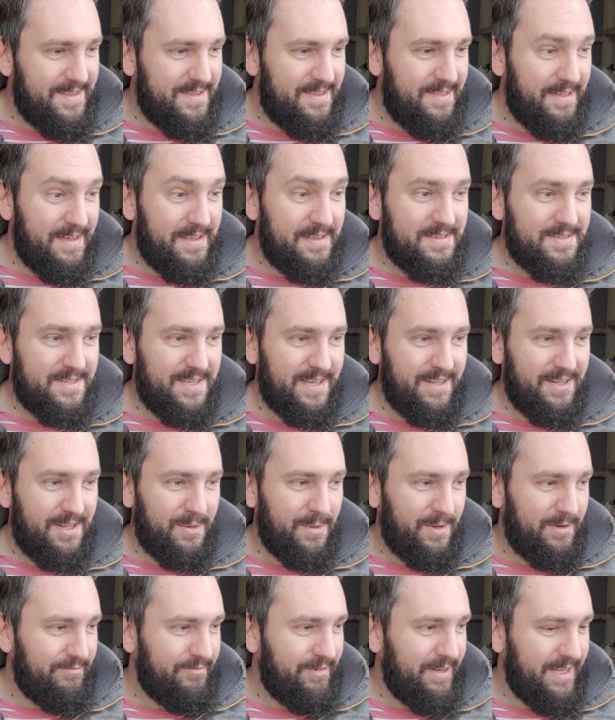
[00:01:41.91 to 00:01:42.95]
Things are
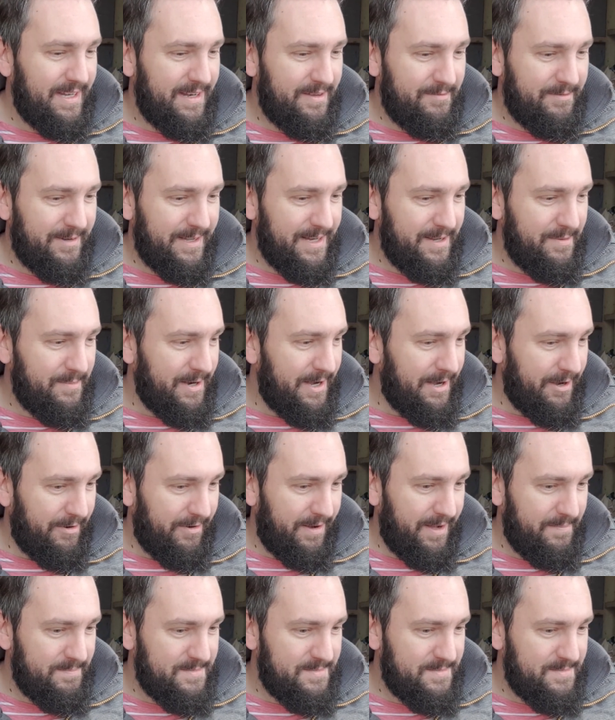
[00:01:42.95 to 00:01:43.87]
doing really, really well.